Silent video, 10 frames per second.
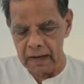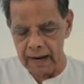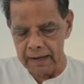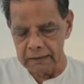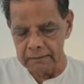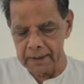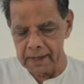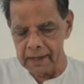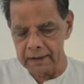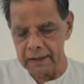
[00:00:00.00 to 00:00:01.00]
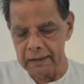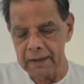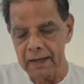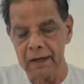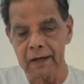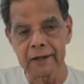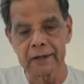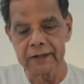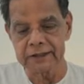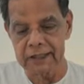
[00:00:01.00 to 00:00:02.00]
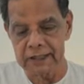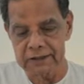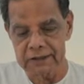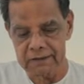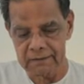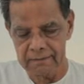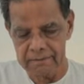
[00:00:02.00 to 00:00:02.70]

and the bare elemental energies